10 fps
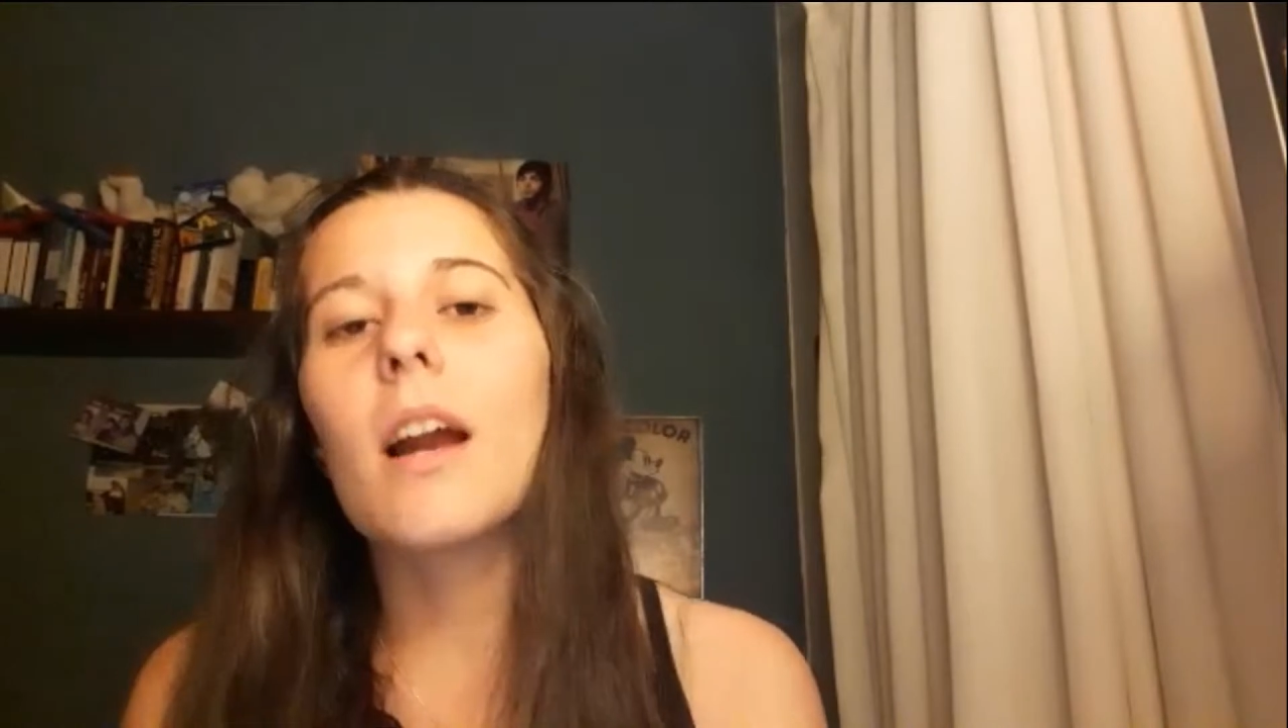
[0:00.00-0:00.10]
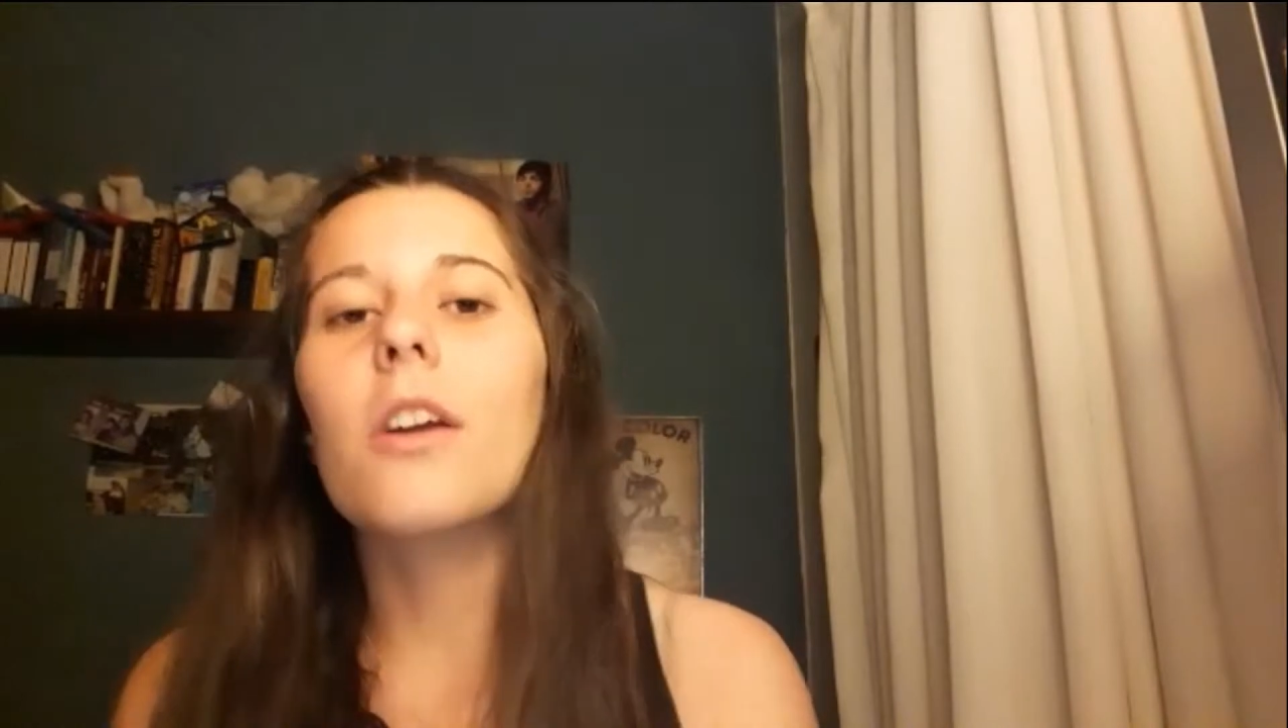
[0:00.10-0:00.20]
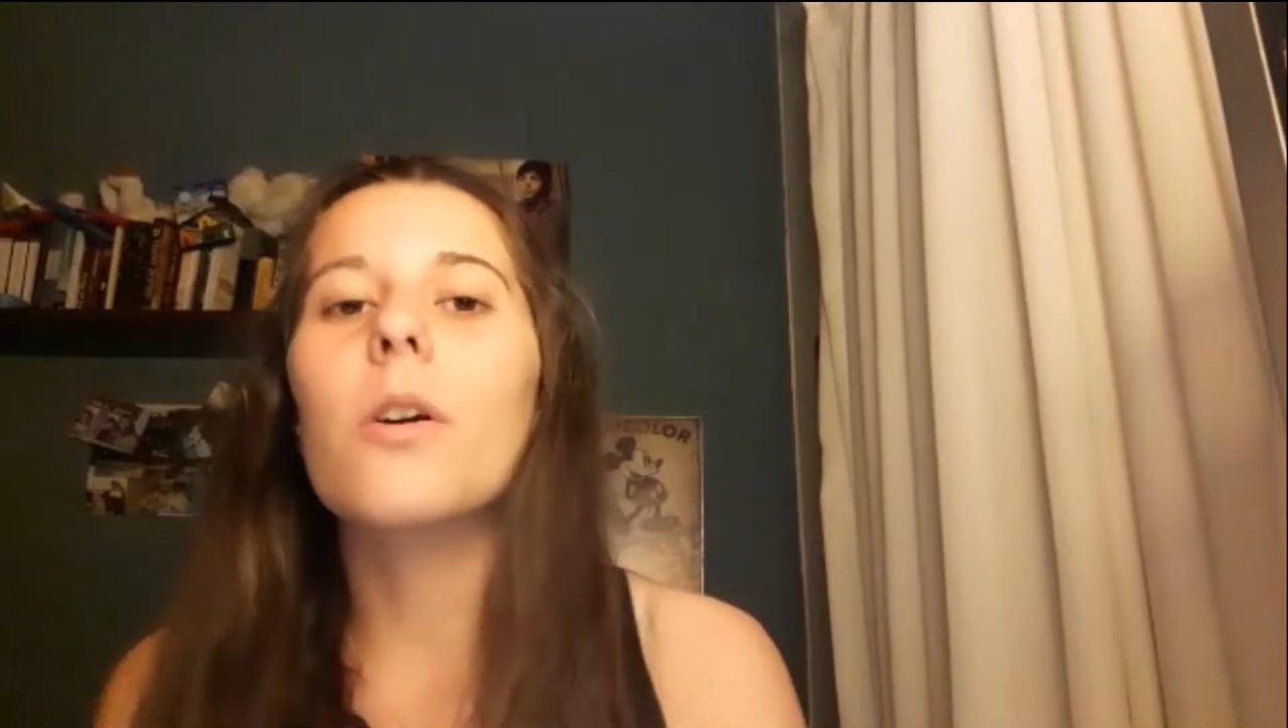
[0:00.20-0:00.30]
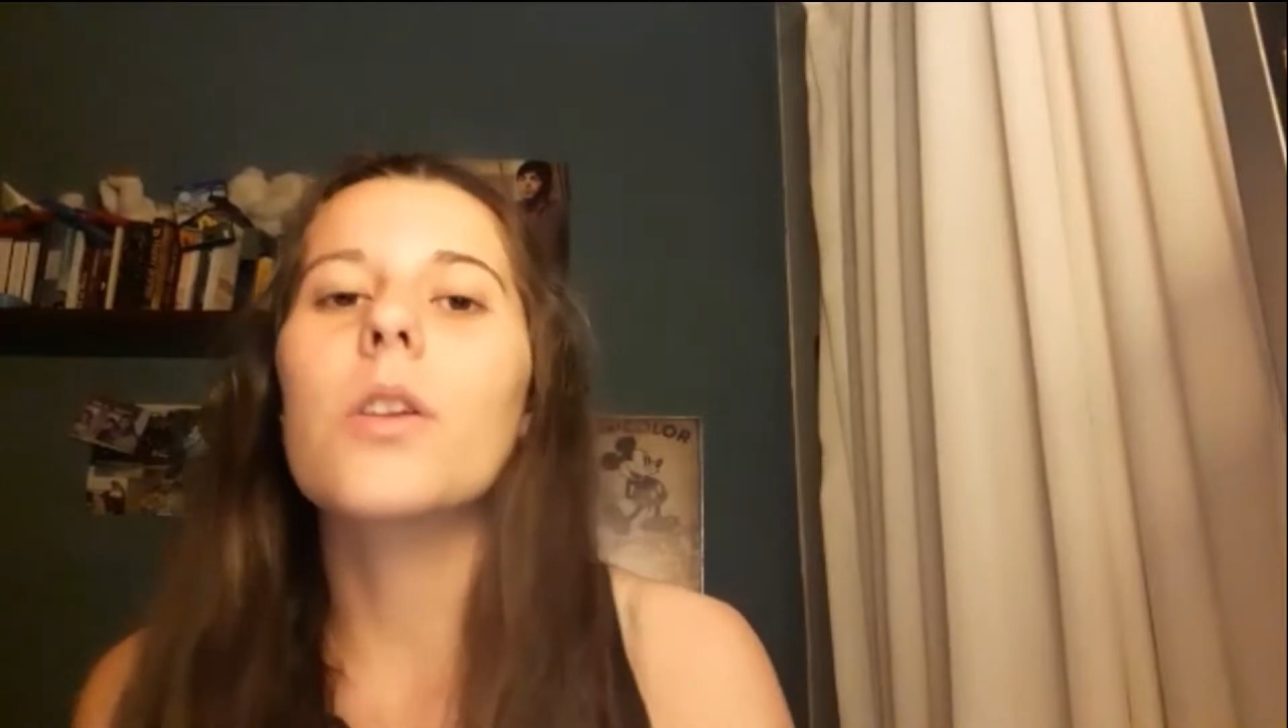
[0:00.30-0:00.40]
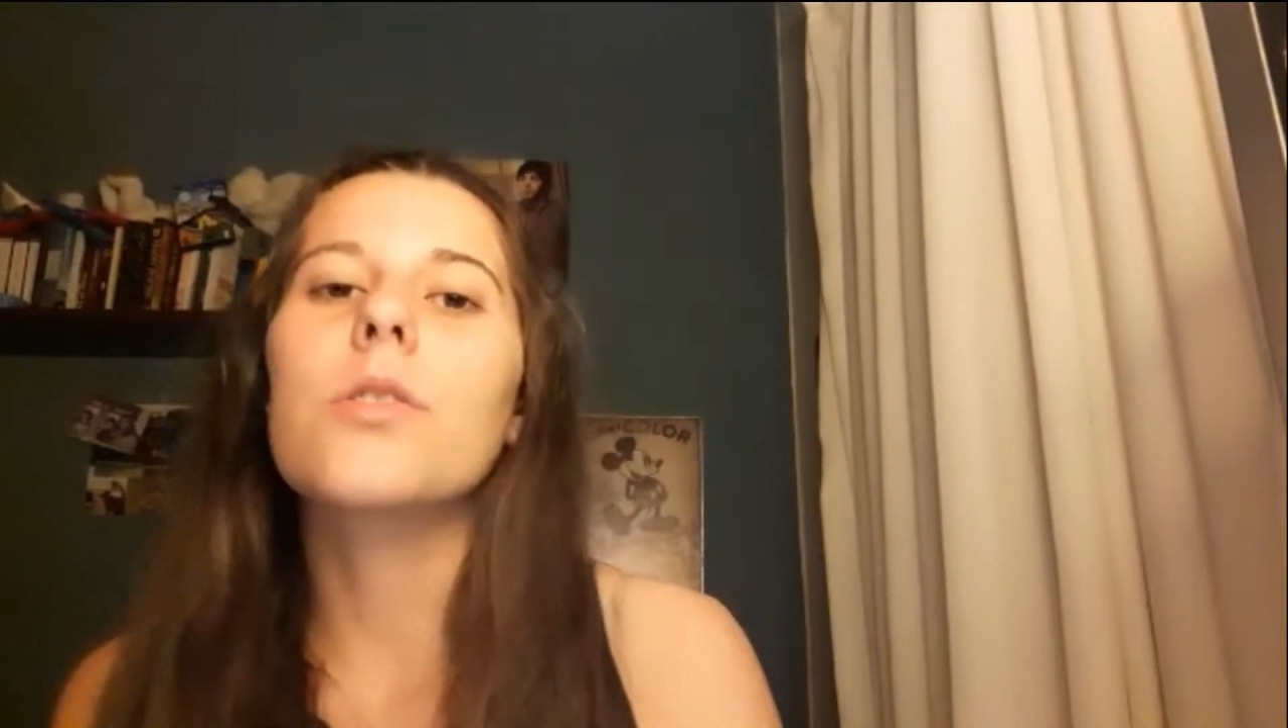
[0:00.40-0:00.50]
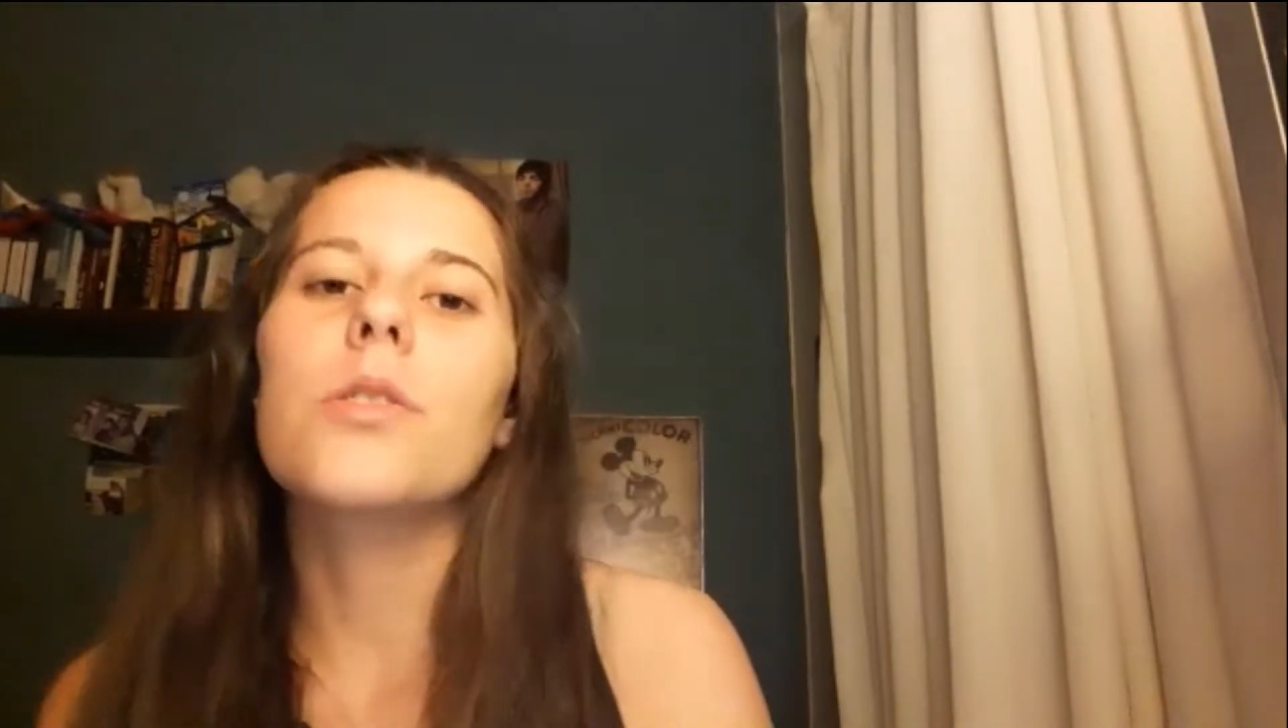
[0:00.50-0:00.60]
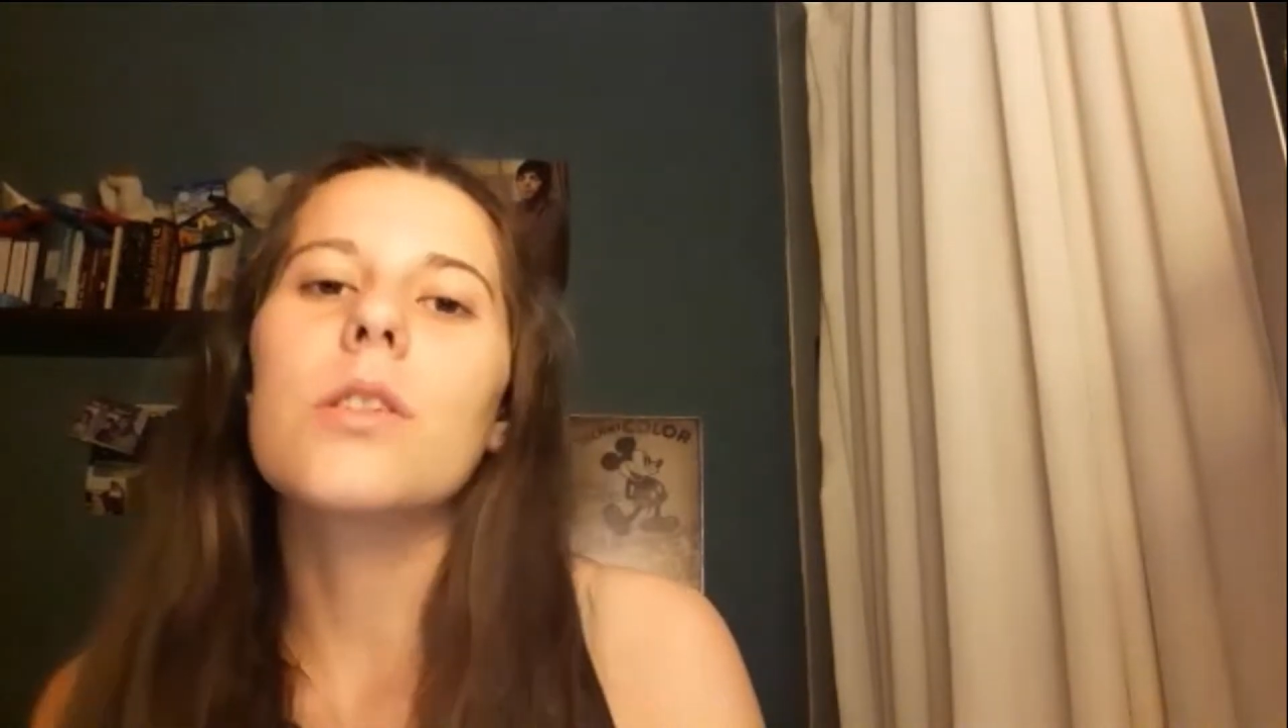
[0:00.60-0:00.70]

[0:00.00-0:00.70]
are going to